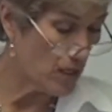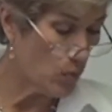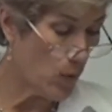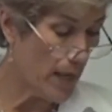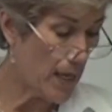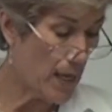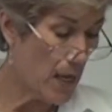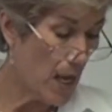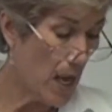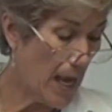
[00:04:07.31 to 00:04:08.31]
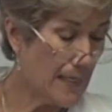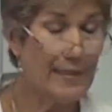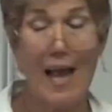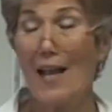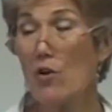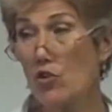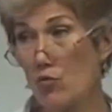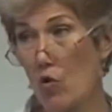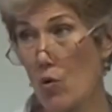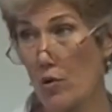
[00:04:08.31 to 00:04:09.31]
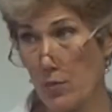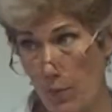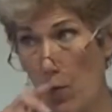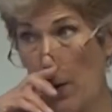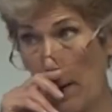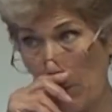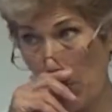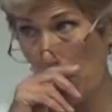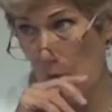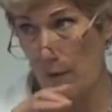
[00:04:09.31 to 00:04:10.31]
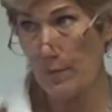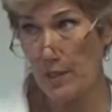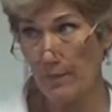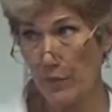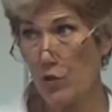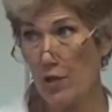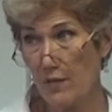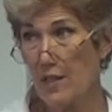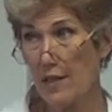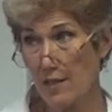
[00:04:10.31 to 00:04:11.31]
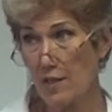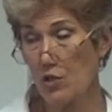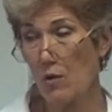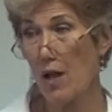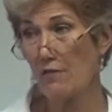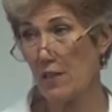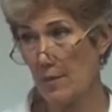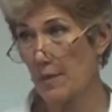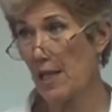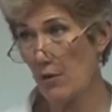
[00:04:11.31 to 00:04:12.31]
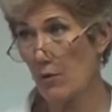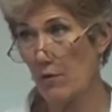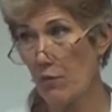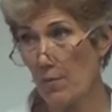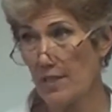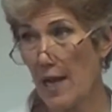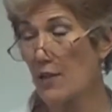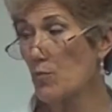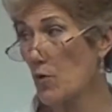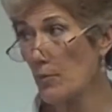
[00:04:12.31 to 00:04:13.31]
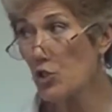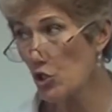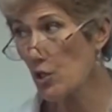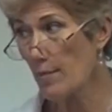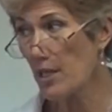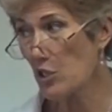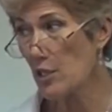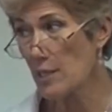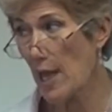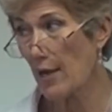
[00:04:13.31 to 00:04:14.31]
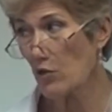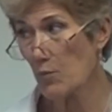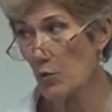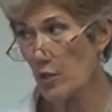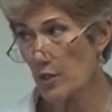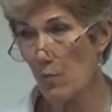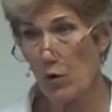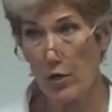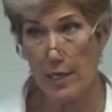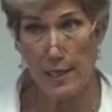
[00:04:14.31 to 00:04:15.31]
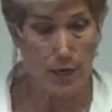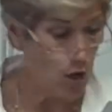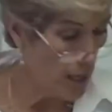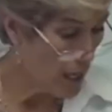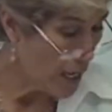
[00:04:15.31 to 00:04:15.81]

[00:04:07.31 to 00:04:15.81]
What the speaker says: is when a zygospore is formed. You could have said that the 2 hyphae come together and form a zygospore, but you should have mentioned a zygospore somewhere in there.